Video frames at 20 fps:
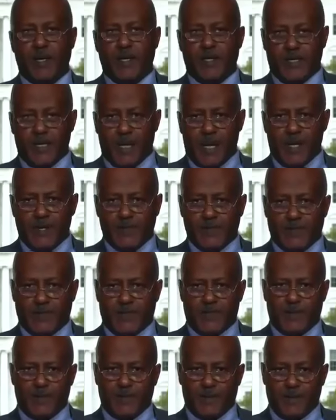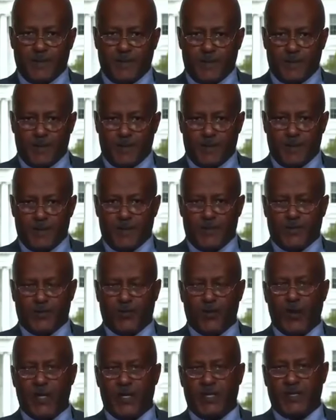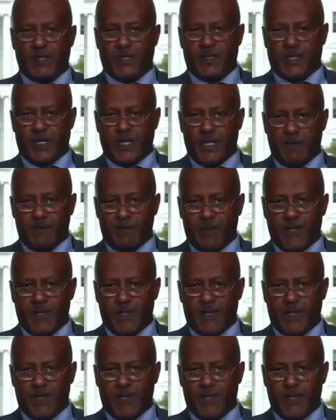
It does, to a degree,